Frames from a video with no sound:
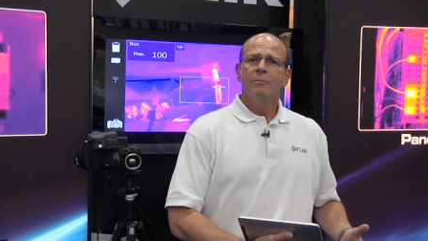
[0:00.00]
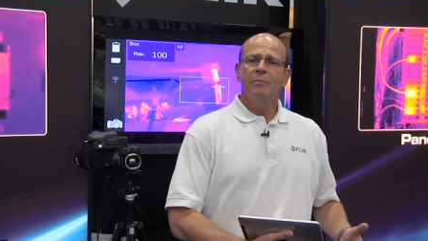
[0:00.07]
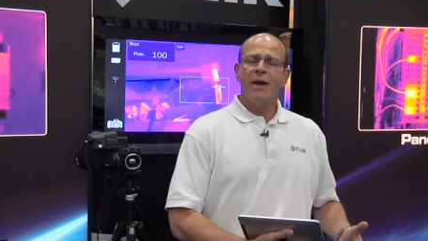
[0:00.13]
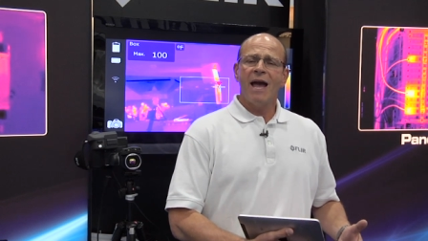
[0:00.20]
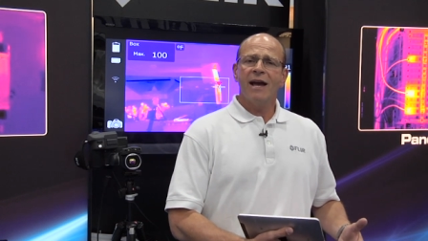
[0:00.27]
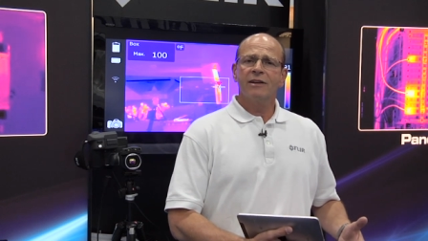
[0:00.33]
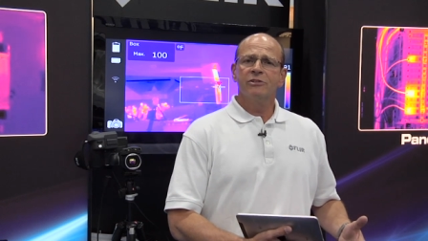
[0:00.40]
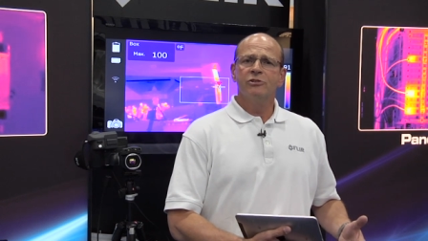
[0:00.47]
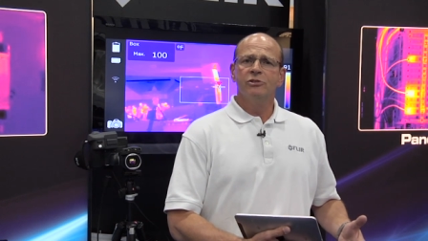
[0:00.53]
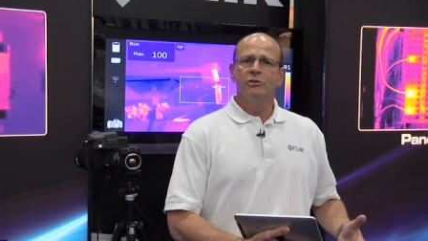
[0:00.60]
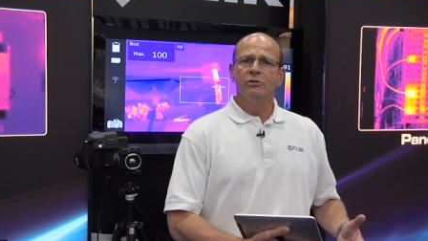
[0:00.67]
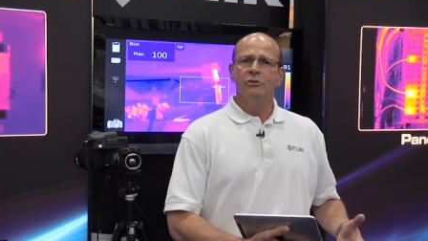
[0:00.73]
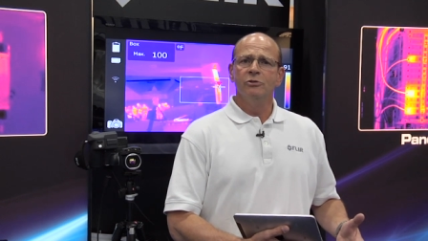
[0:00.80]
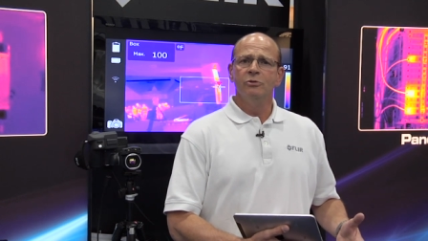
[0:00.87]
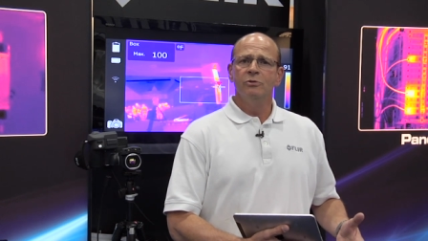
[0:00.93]
back
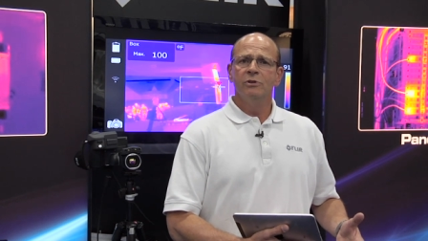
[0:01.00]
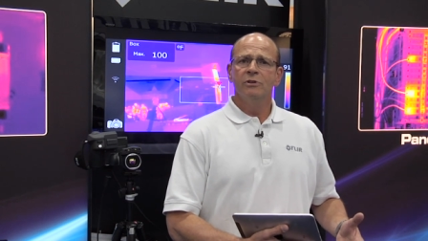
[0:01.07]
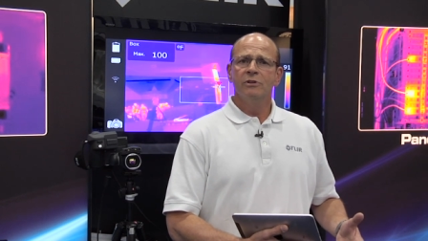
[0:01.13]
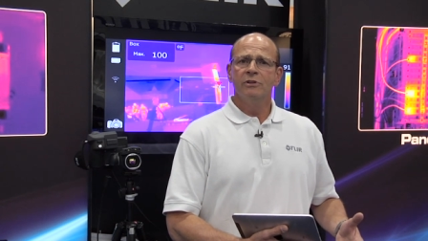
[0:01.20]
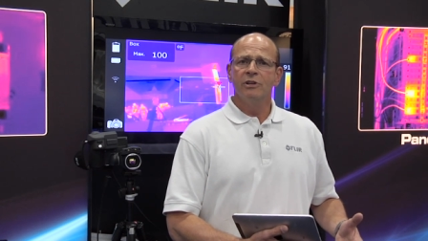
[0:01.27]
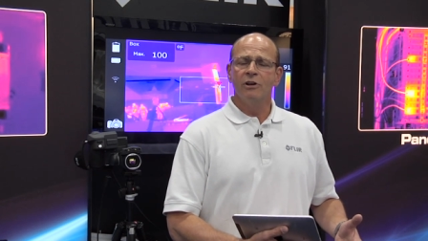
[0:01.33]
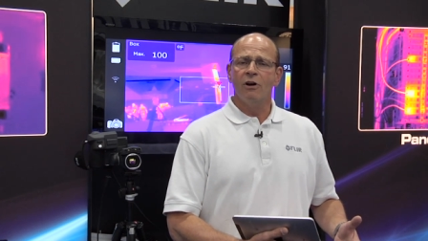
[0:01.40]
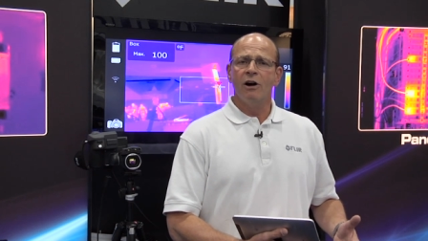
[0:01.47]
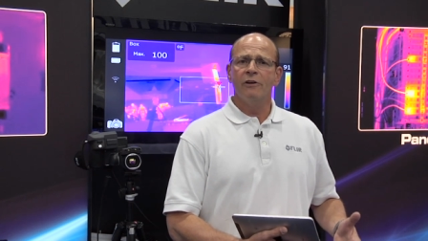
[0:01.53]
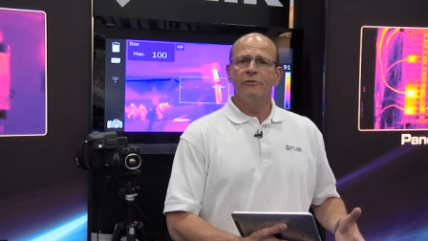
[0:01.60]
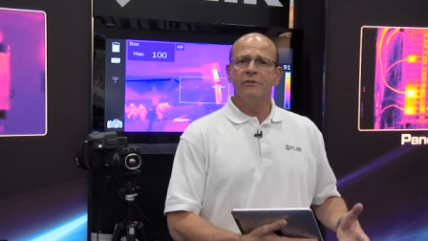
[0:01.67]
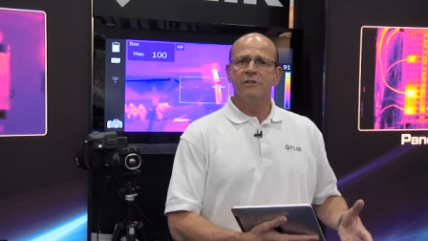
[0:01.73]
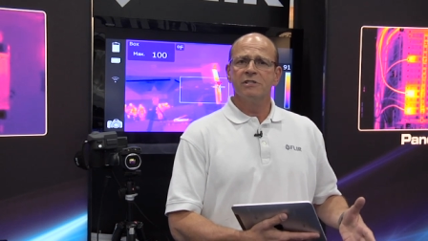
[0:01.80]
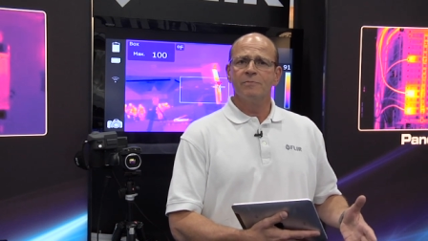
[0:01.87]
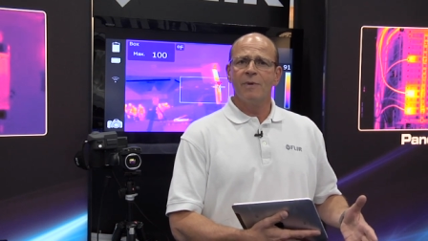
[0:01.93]
to the
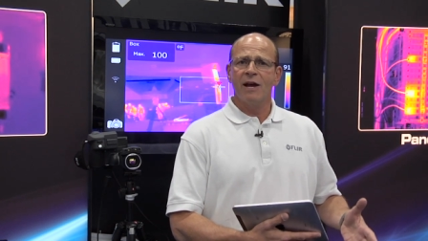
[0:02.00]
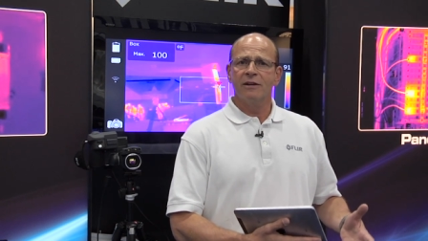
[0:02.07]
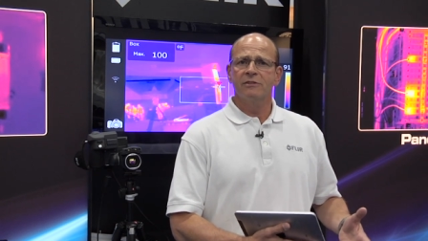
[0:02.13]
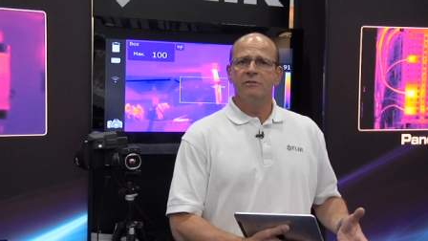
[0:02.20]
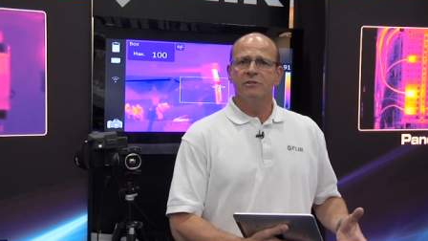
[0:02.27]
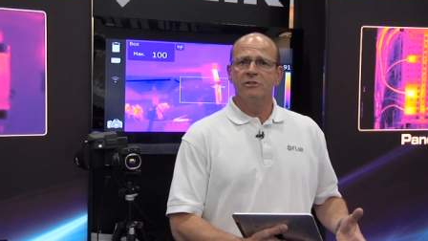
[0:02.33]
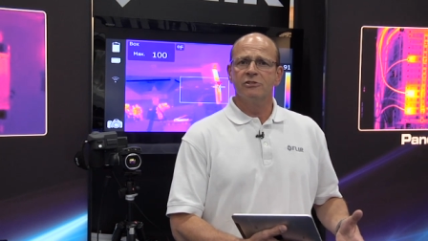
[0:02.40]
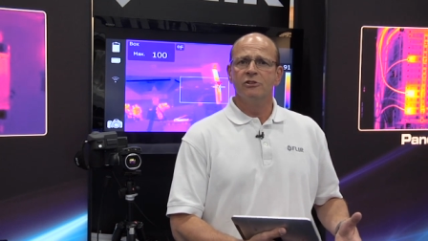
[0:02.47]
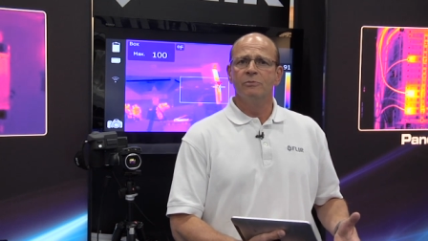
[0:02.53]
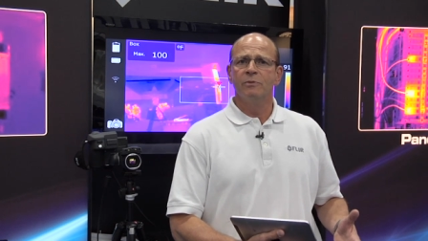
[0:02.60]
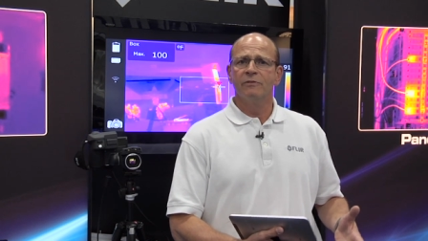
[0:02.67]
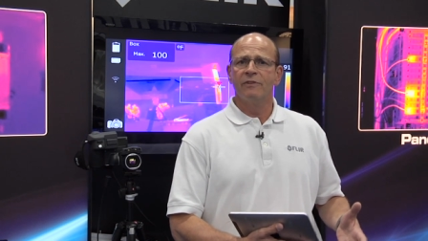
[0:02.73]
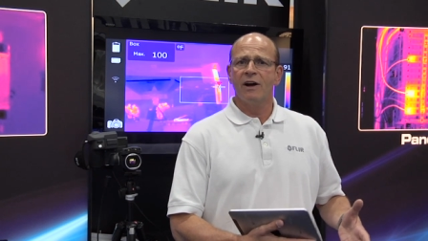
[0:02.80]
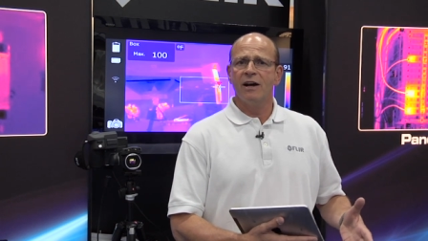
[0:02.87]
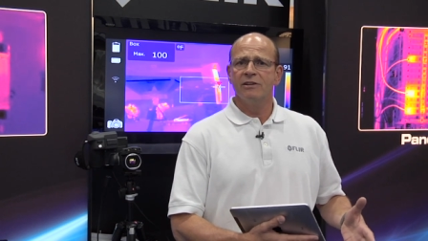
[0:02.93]
office, back to the
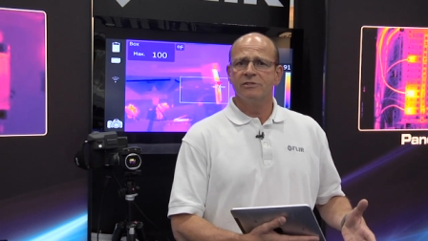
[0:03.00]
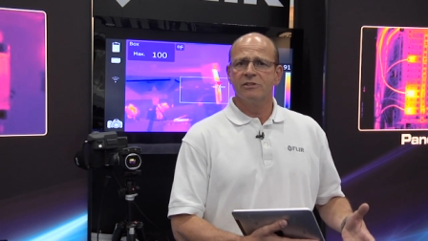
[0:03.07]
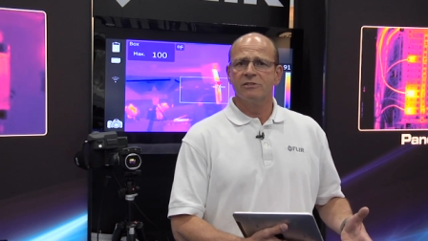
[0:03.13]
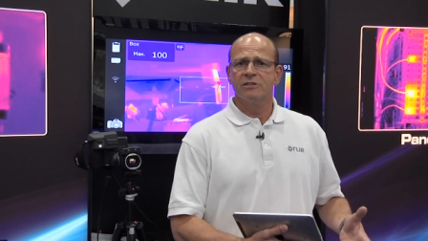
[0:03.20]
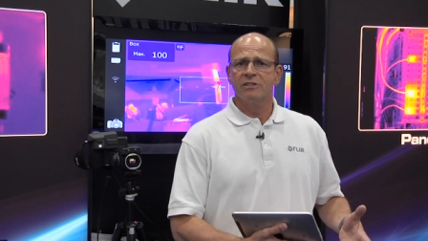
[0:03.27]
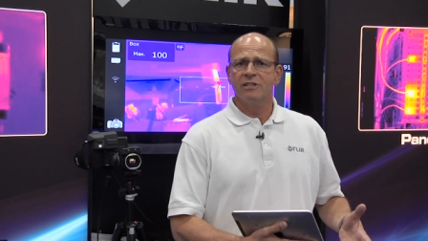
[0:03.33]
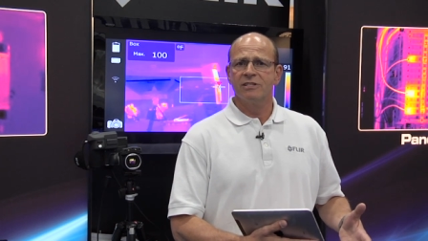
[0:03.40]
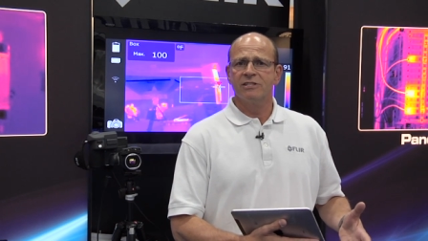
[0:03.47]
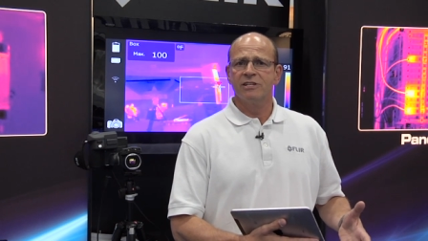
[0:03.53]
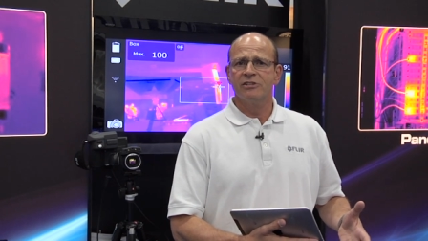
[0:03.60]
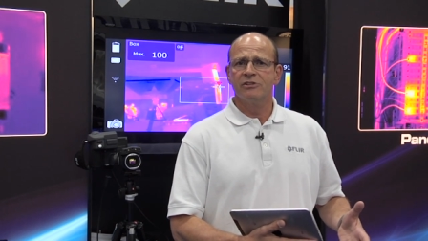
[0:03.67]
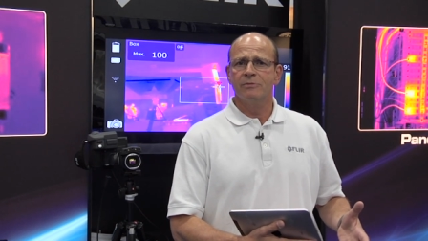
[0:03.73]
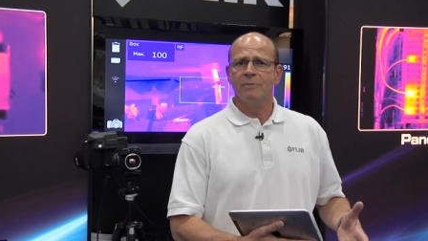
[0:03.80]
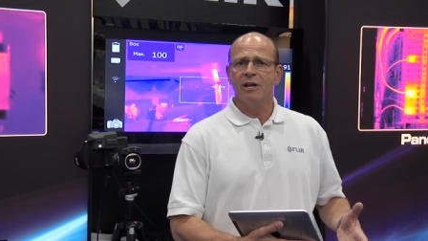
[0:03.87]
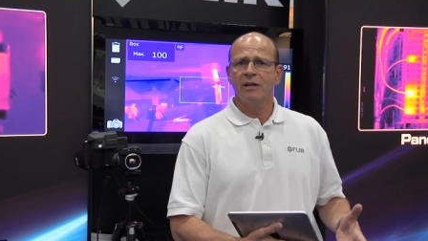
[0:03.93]
supervisors or the
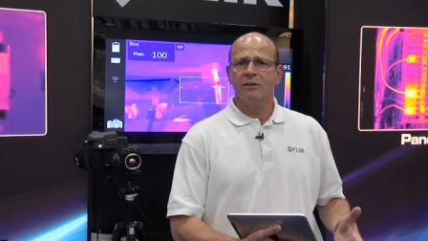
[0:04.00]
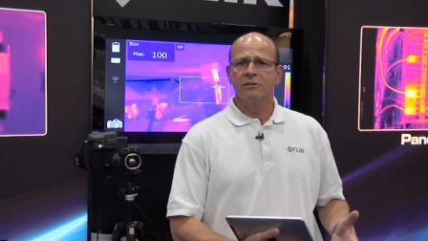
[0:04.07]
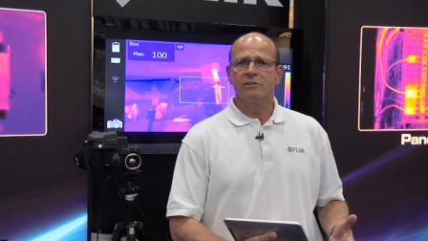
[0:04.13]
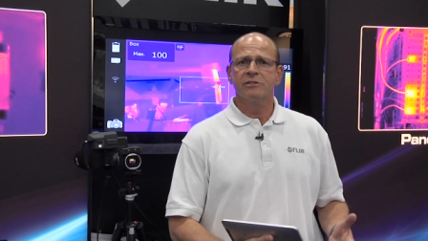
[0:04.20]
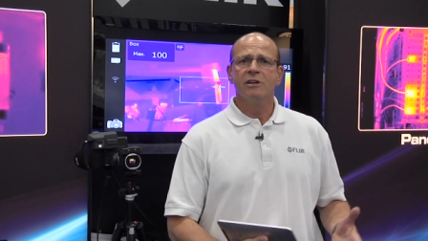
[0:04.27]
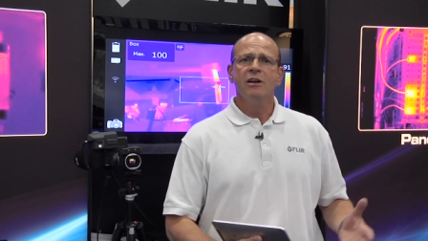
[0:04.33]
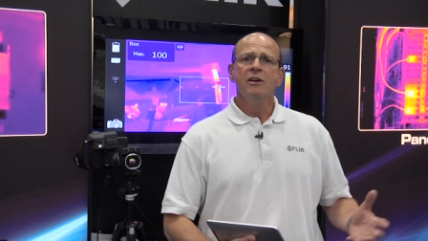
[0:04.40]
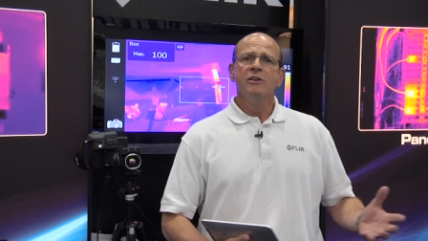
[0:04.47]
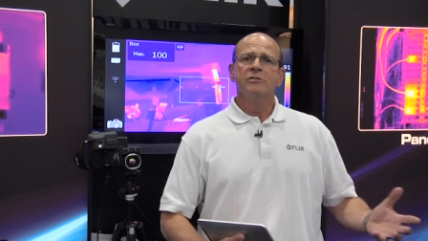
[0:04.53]
decision makers,